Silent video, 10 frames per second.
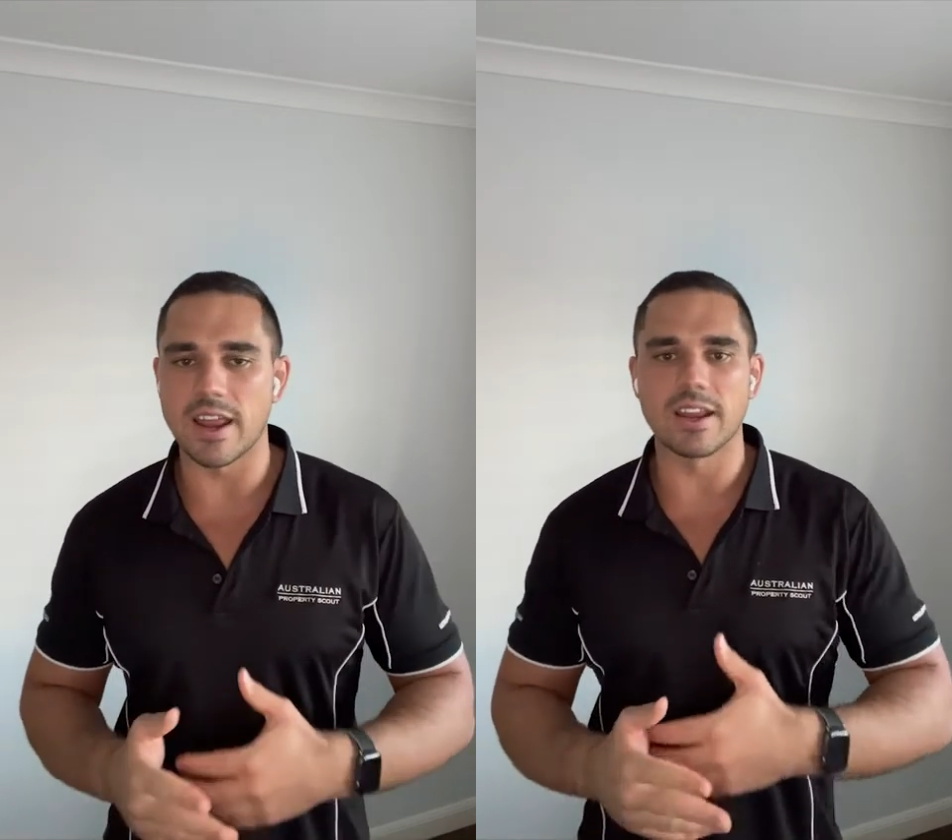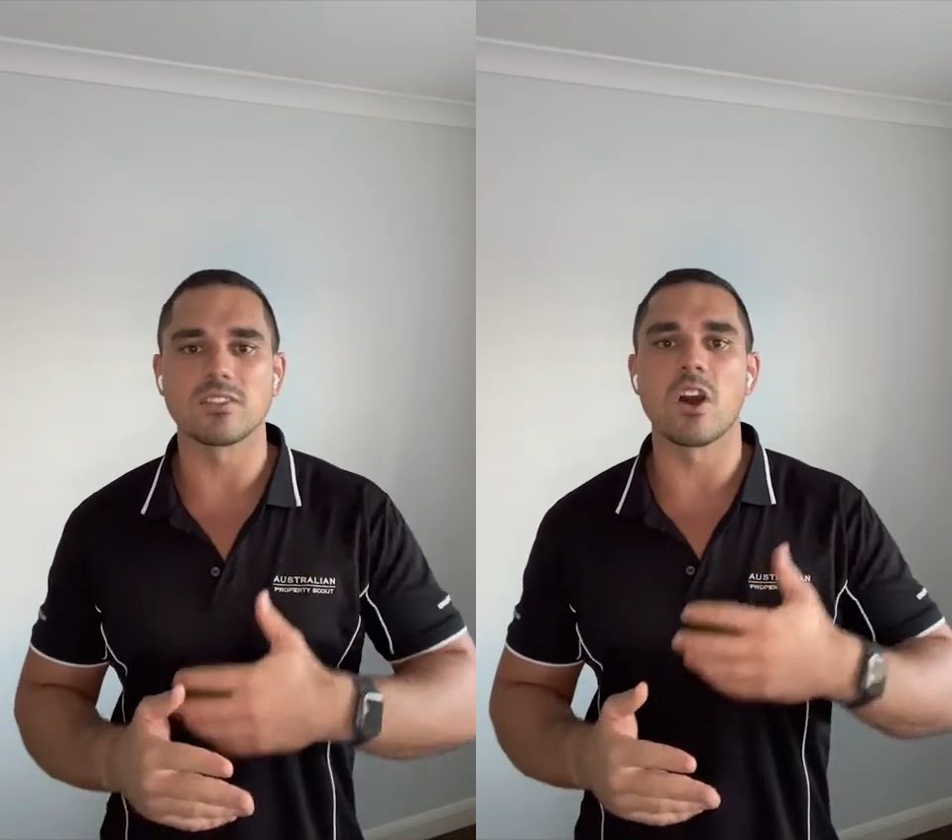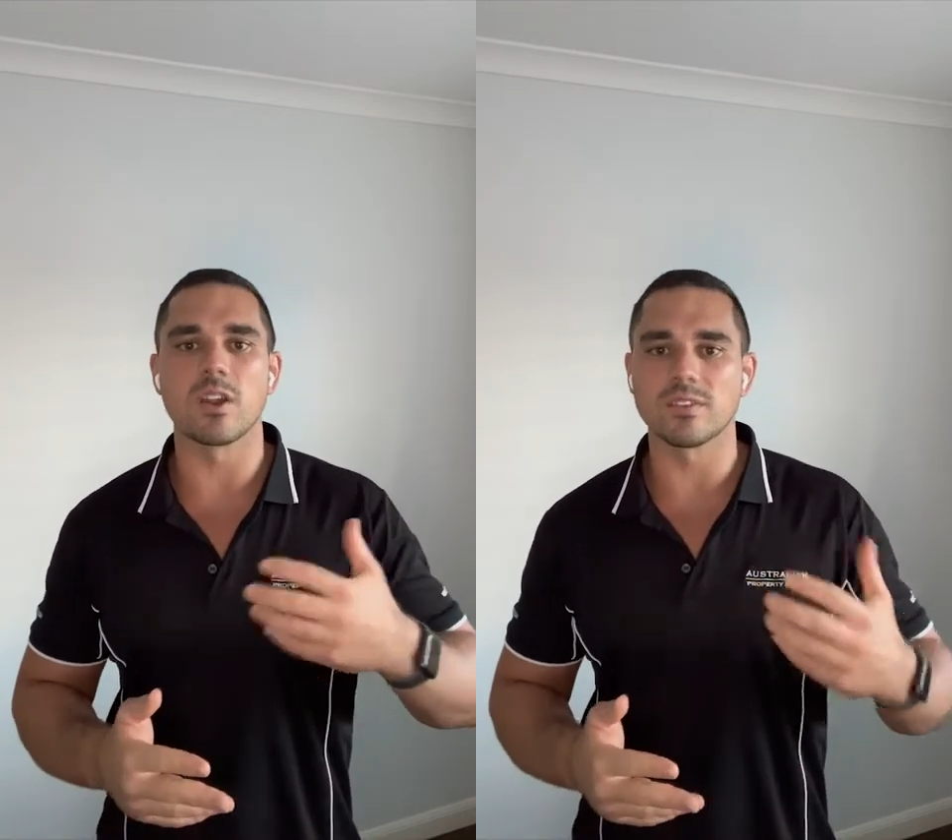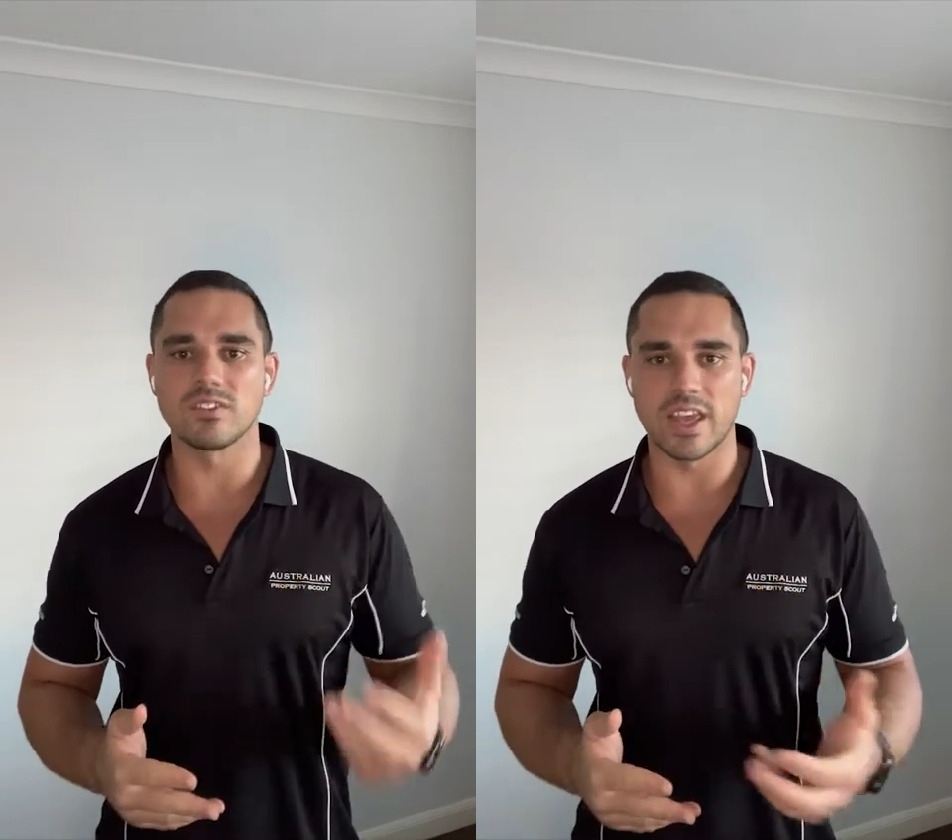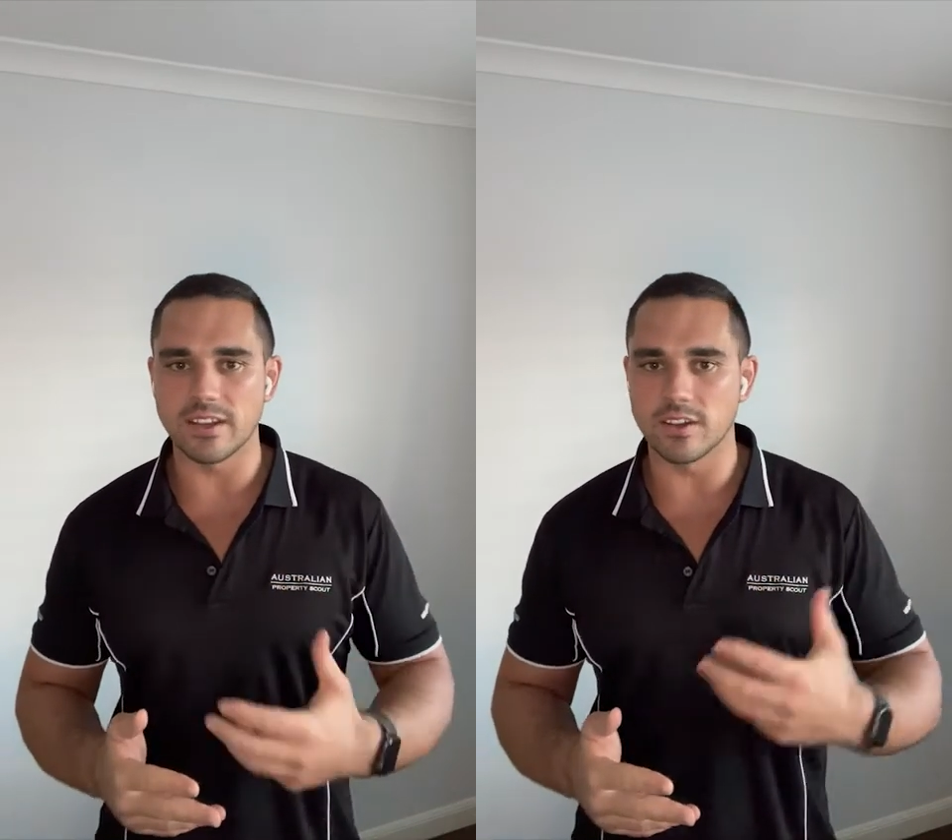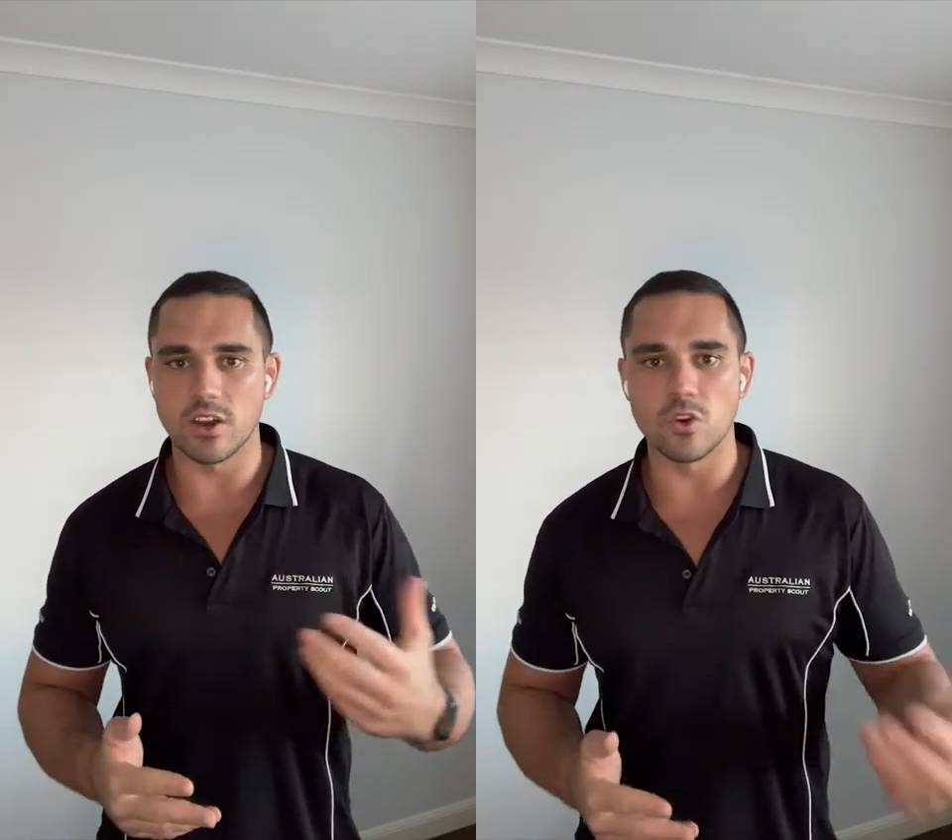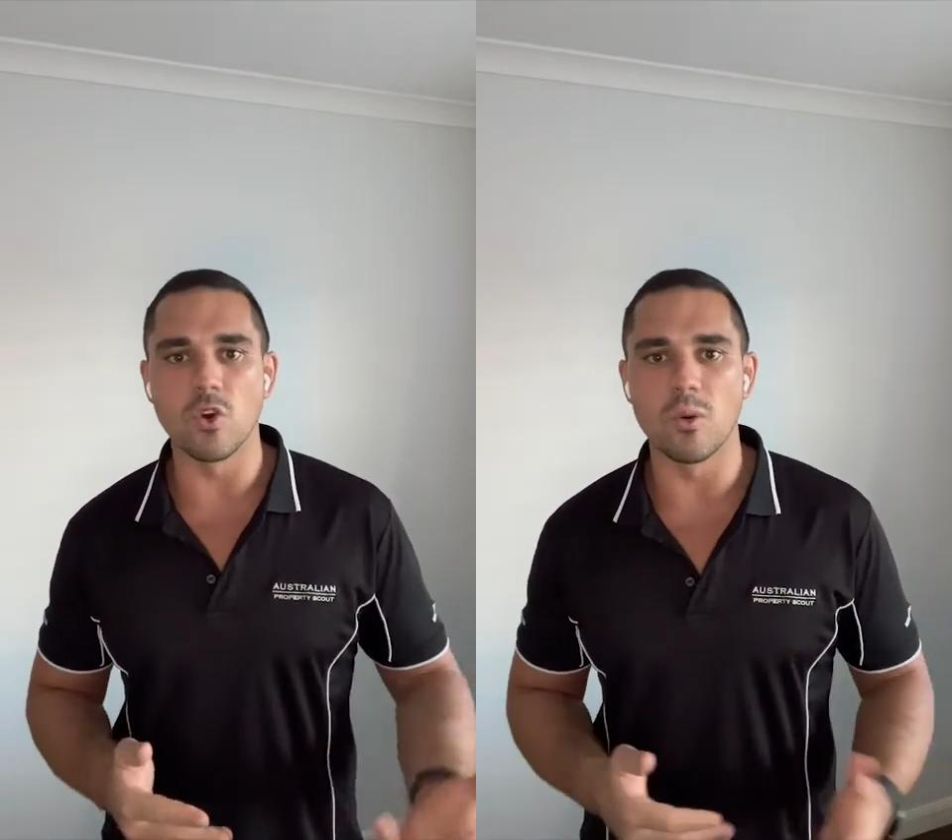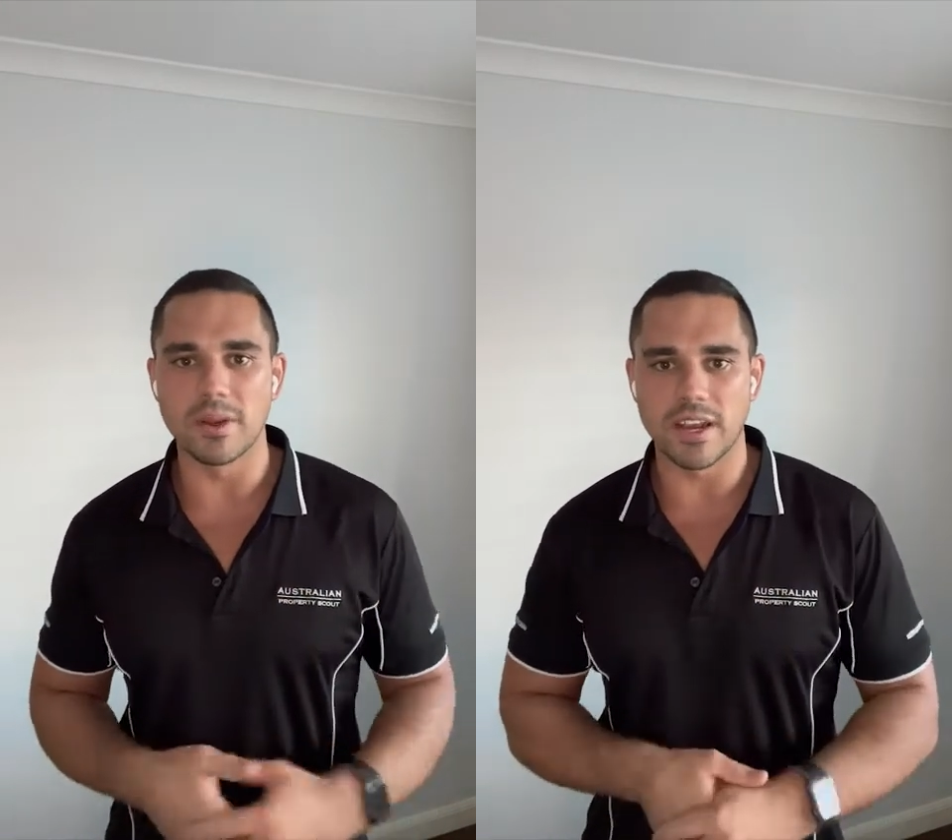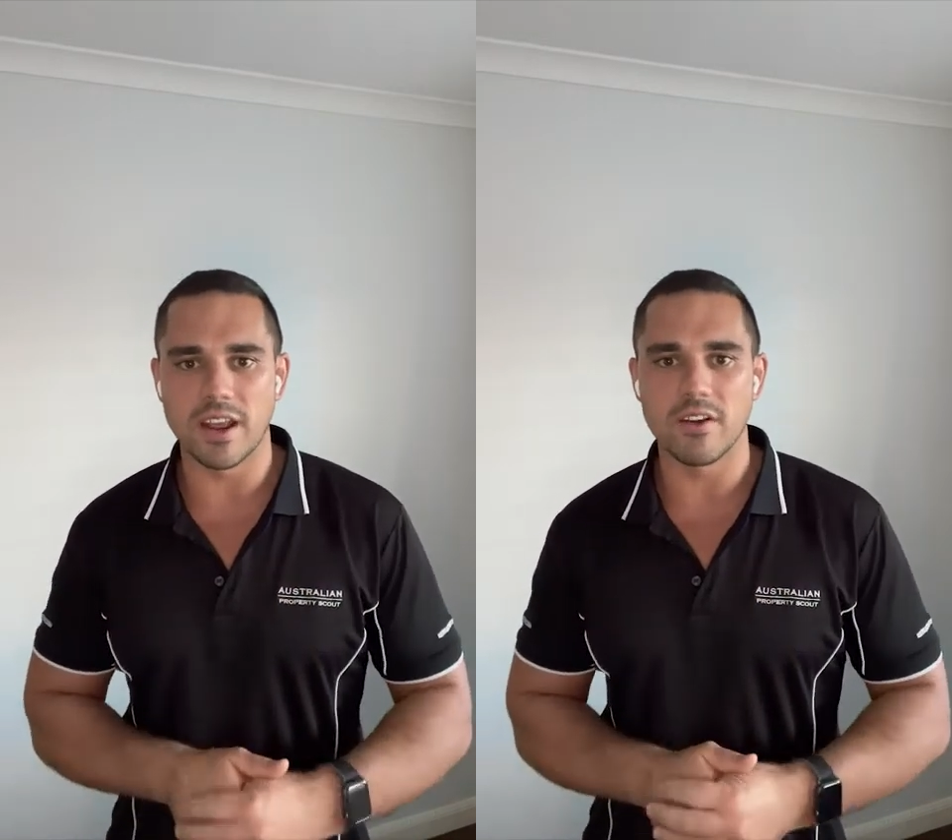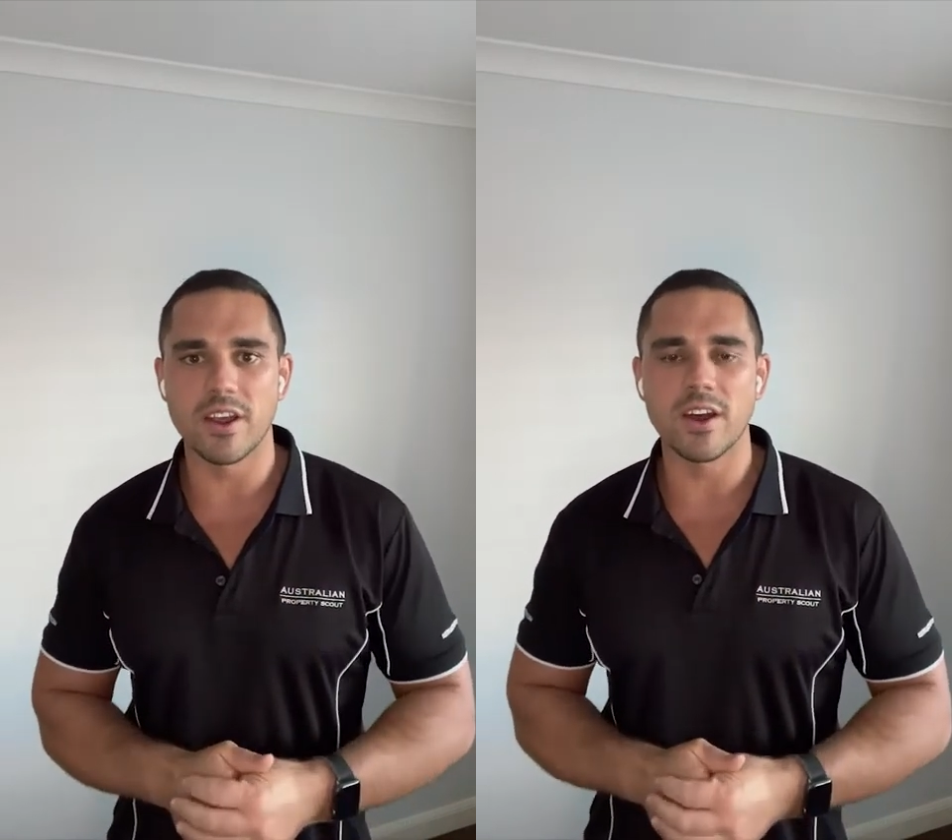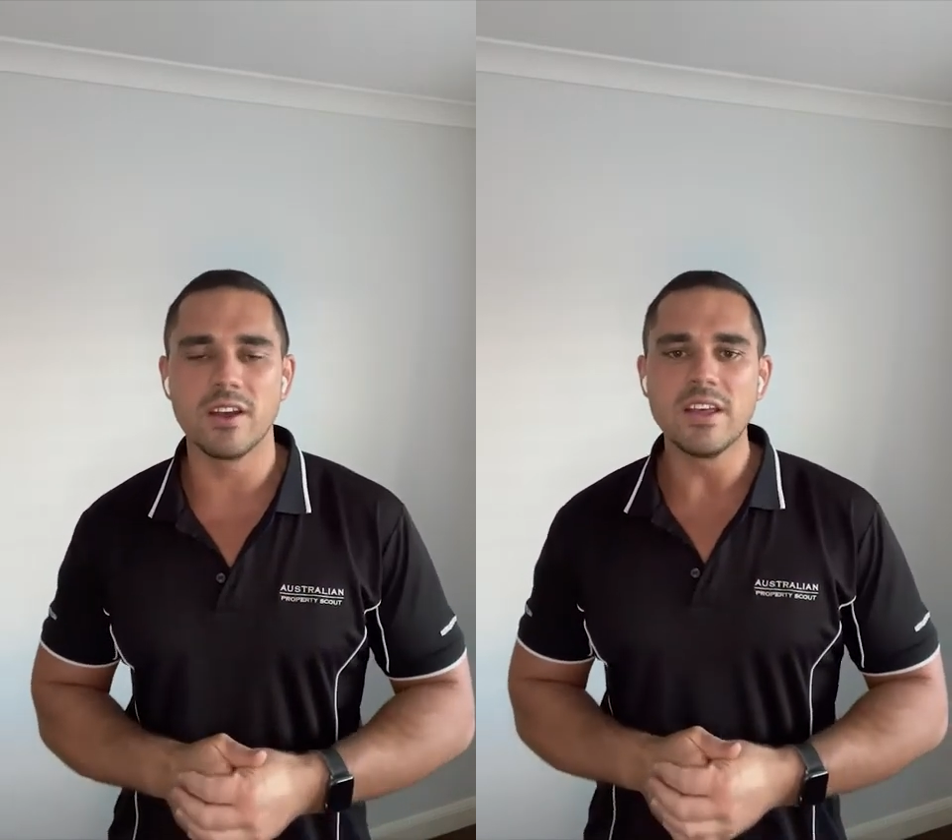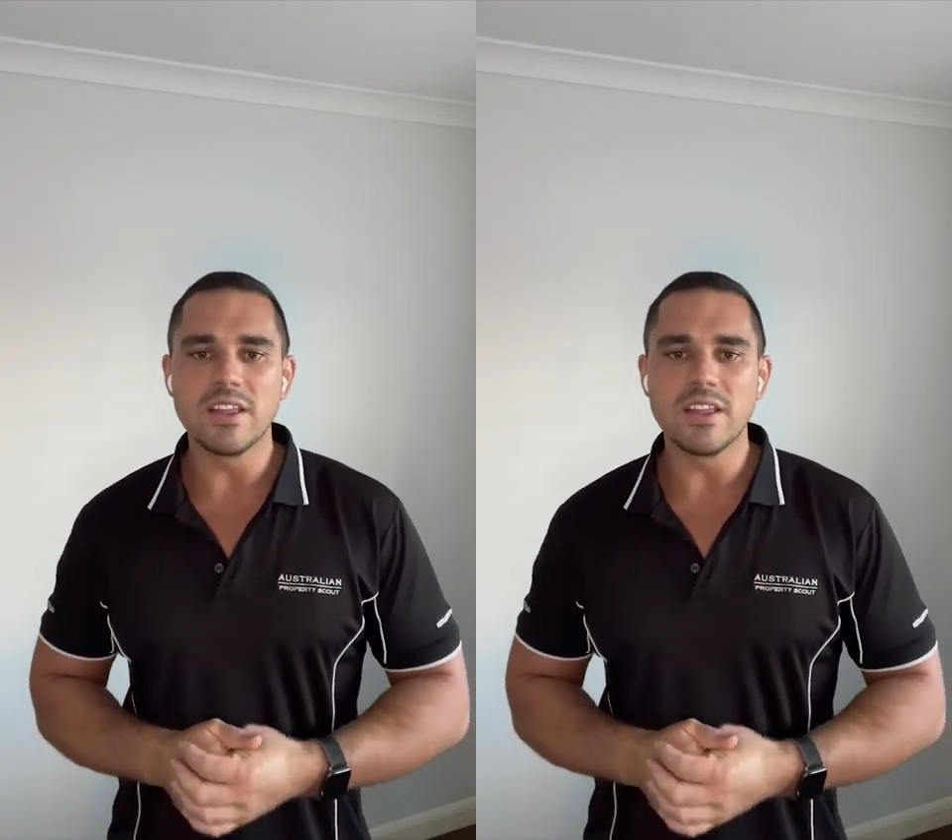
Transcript: it's kind of a standard and a norm in an area,